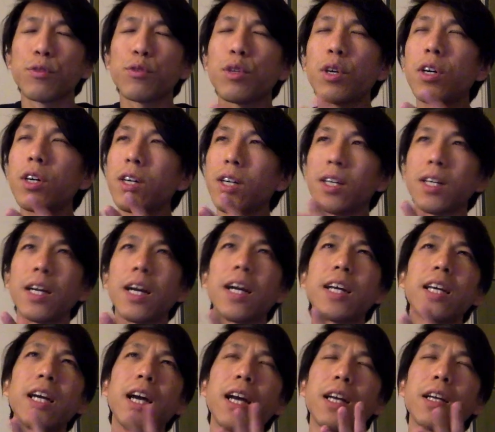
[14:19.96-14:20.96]

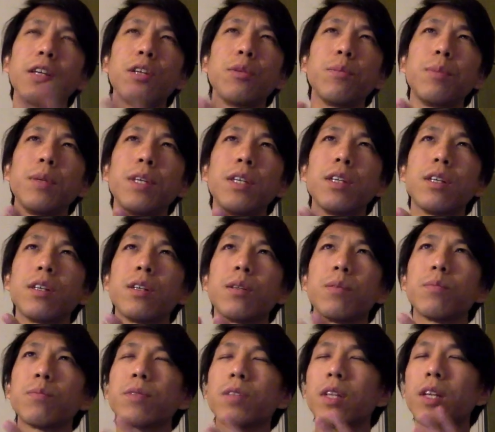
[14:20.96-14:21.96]
I gotta be a
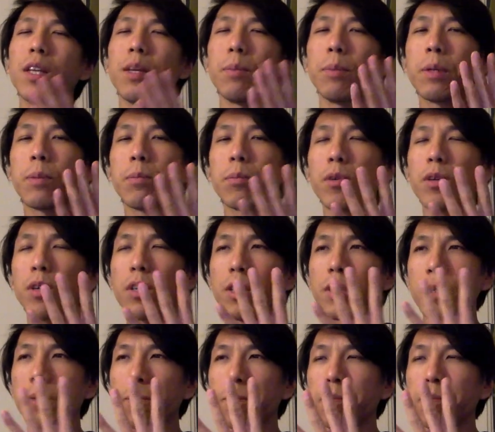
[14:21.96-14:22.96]
little bit more